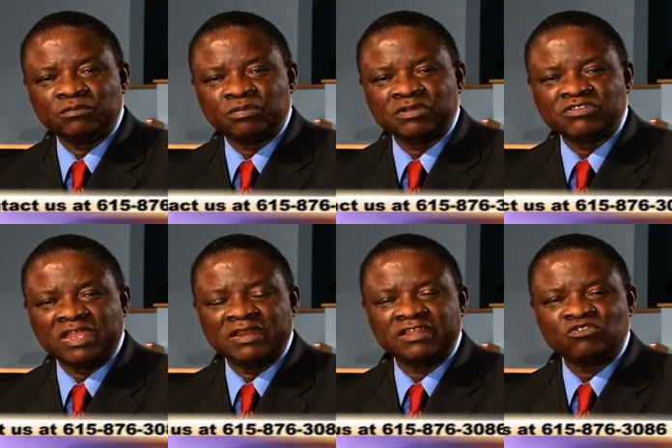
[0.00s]

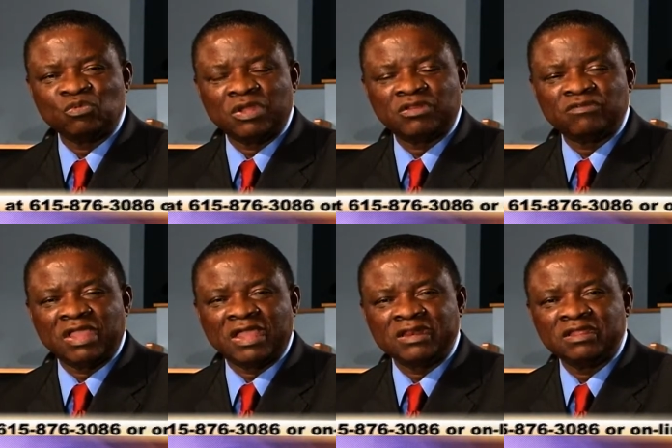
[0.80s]
present this Word of
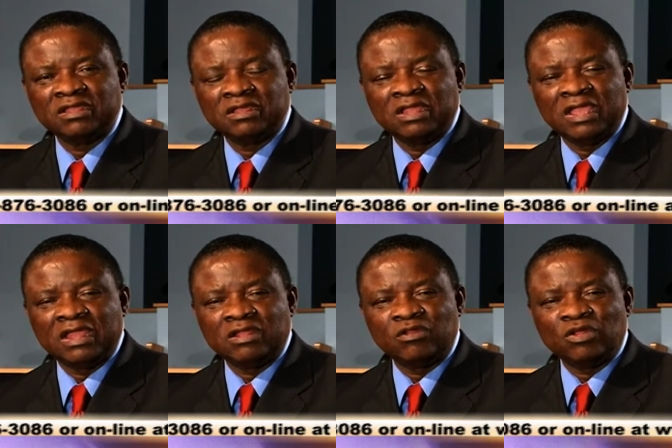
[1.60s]
God,
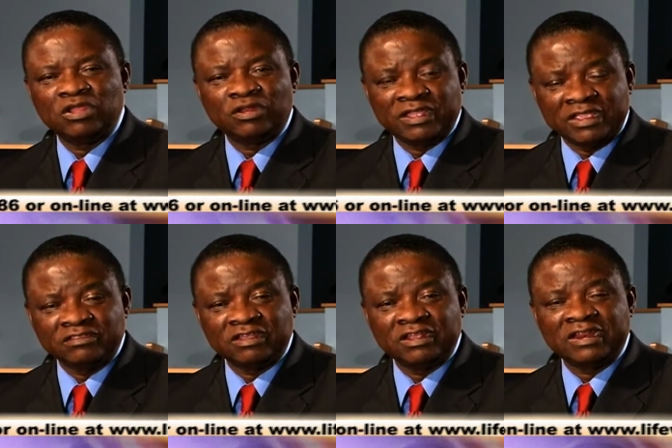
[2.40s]
and not only on the
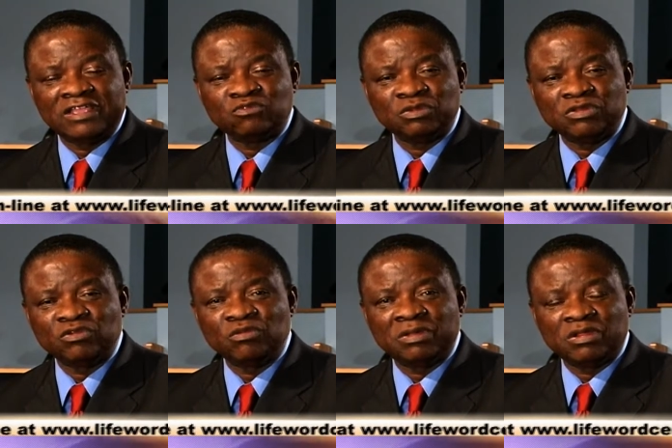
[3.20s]
internet as we
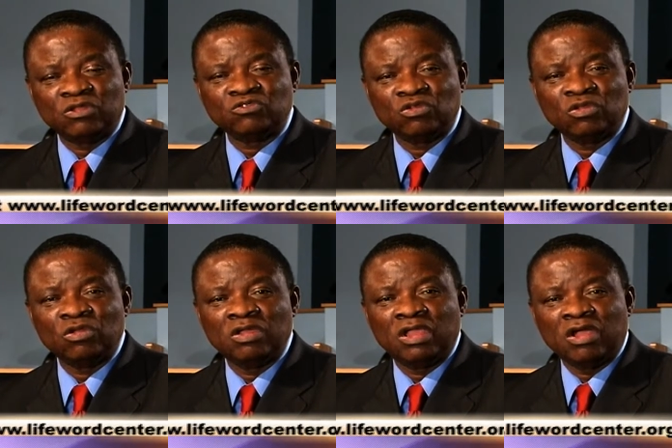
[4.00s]
do, but also
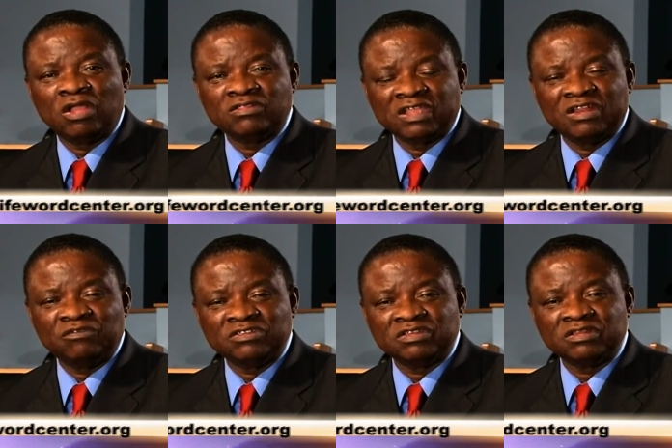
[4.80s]
on
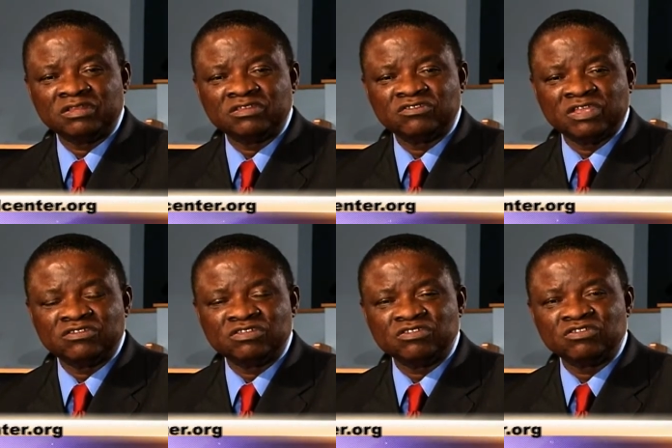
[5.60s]
television
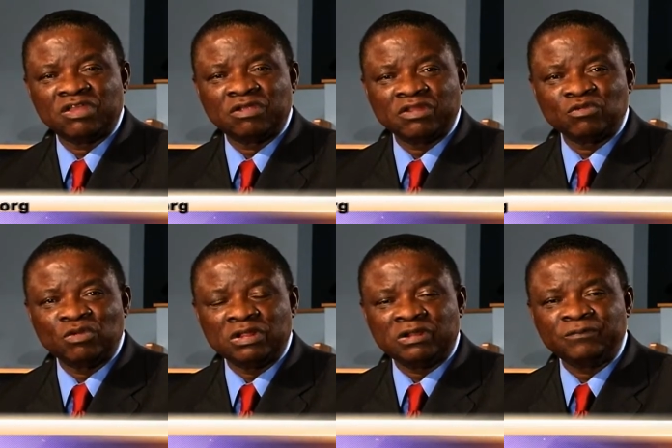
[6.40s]
stations around the
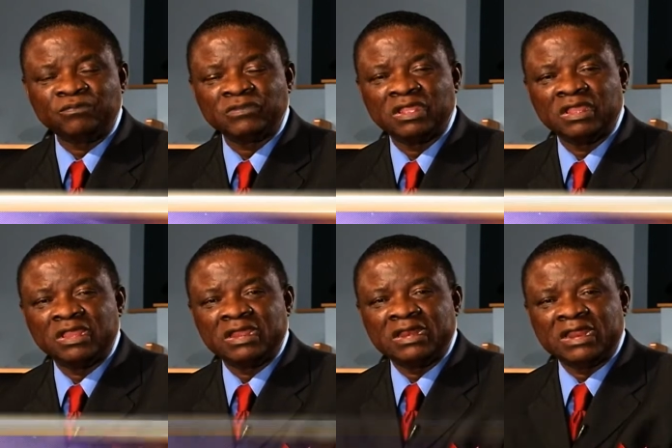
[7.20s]
world.
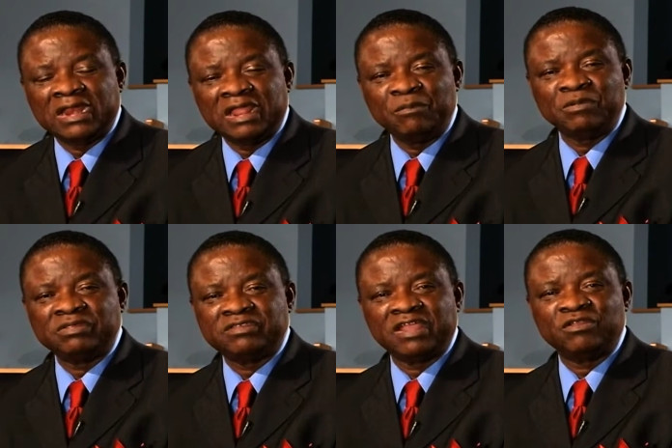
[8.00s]
Now, let me
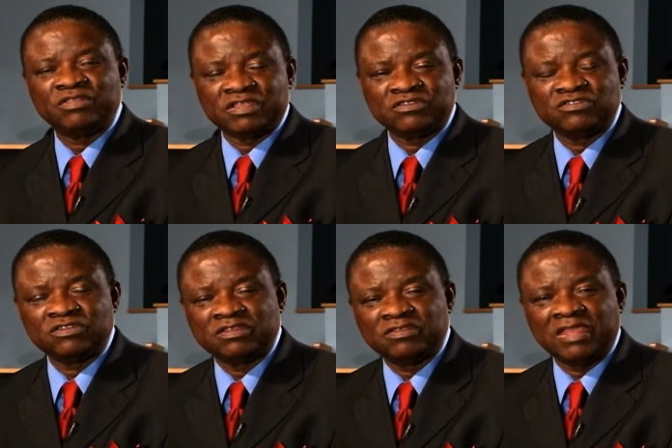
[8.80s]
tell you this
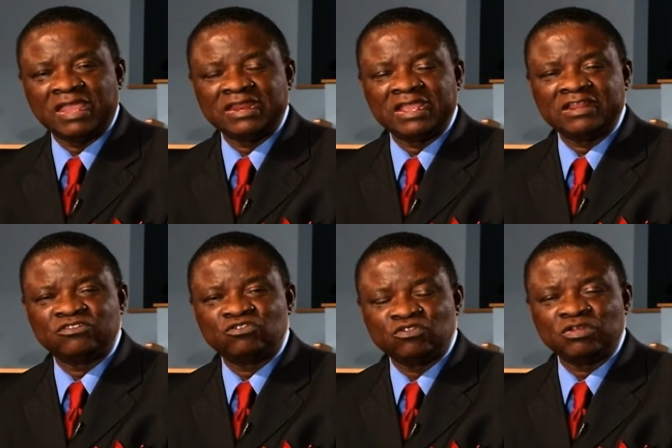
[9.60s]
that it
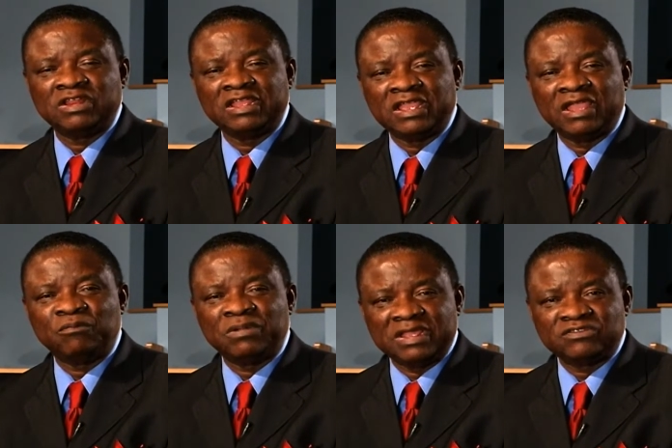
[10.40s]
is truly a
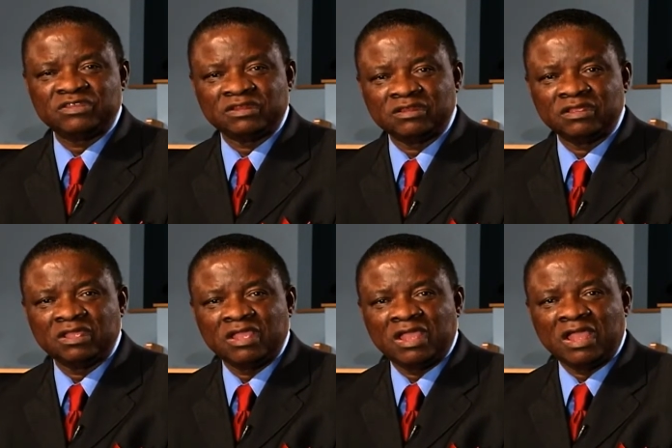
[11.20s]
blessing
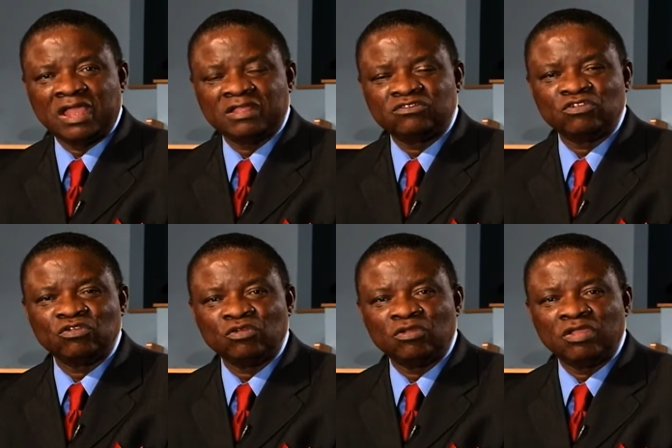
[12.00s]
uh,
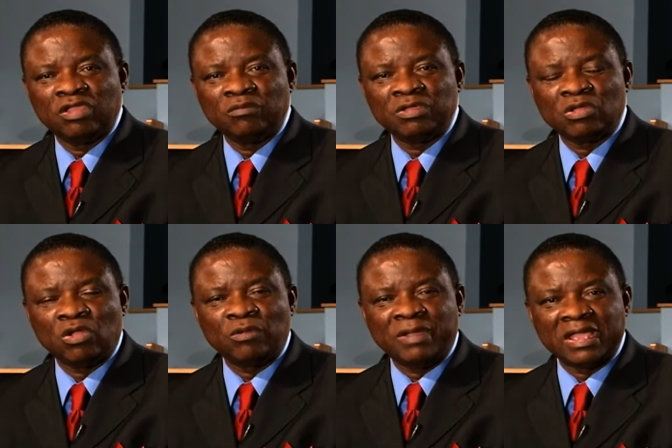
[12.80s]
to be
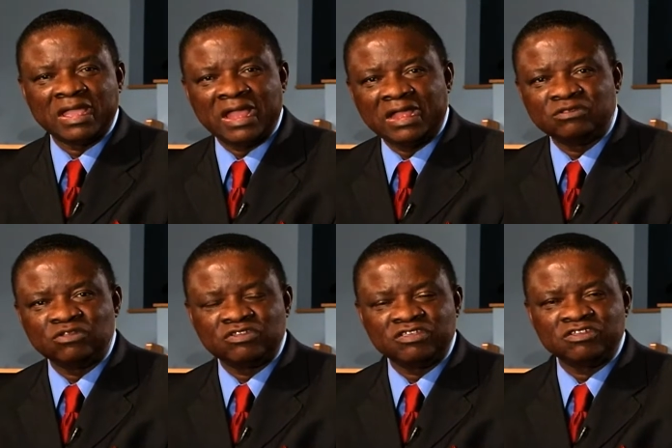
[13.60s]
called by God
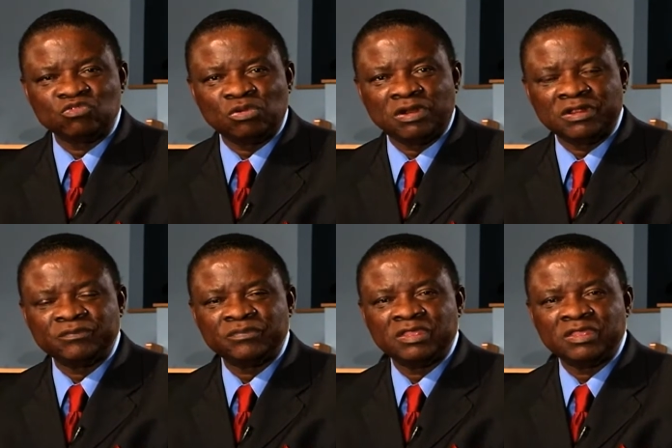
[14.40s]
to teach His Word.